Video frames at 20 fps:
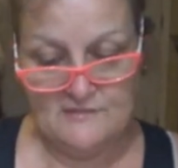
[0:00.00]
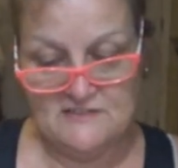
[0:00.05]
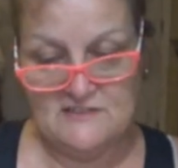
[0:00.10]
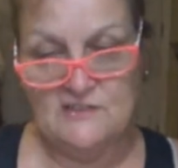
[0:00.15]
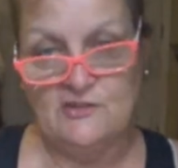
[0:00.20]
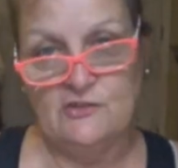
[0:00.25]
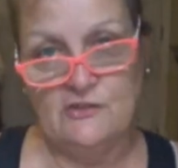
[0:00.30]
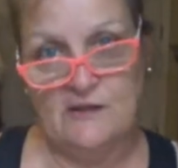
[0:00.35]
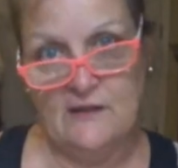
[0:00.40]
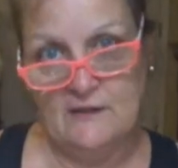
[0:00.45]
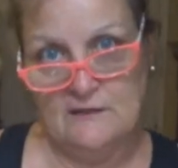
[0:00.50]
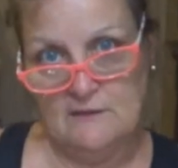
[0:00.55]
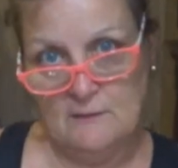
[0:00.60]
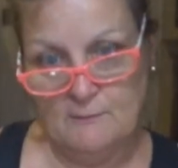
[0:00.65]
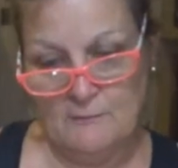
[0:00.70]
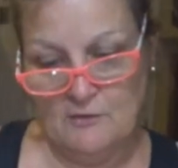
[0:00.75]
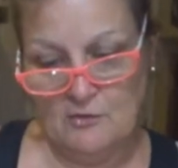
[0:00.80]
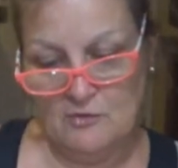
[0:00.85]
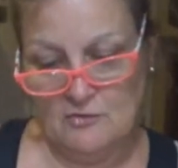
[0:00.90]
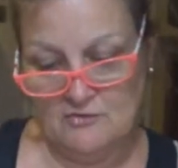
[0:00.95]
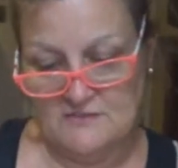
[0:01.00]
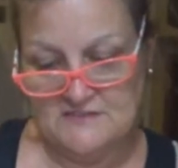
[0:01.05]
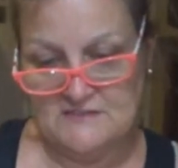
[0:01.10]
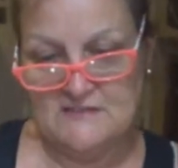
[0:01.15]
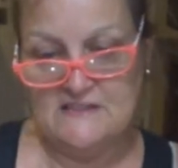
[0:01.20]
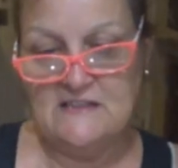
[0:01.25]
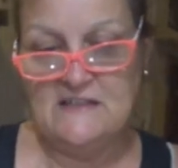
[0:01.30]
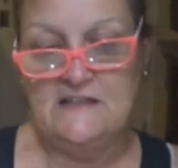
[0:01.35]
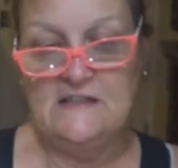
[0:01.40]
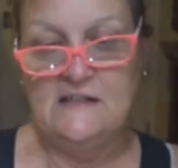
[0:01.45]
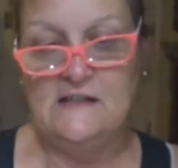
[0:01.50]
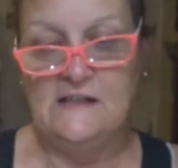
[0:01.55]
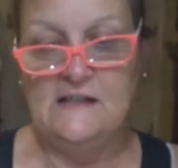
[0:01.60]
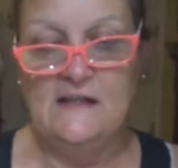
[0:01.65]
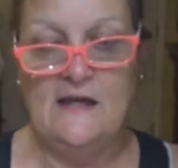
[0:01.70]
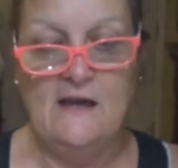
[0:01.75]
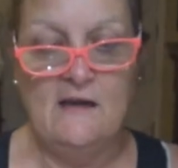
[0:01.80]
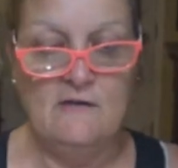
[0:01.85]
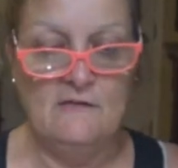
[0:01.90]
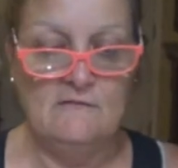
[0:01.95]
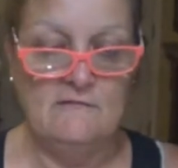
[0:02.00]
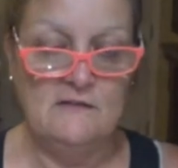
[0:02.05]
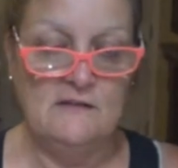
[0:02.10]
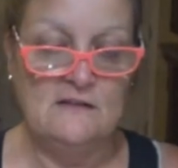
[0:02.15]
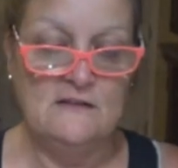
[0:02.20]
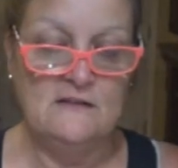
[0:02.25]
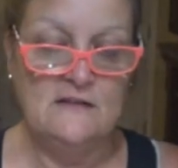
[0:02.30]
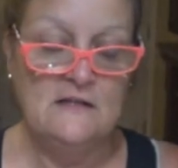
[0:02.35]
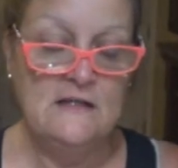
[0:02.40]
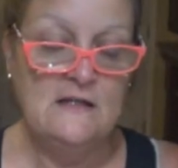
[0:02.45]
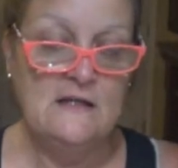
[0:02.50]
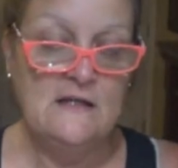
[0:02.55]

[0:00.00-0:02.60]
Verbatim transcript: to look at the birds eating out of it.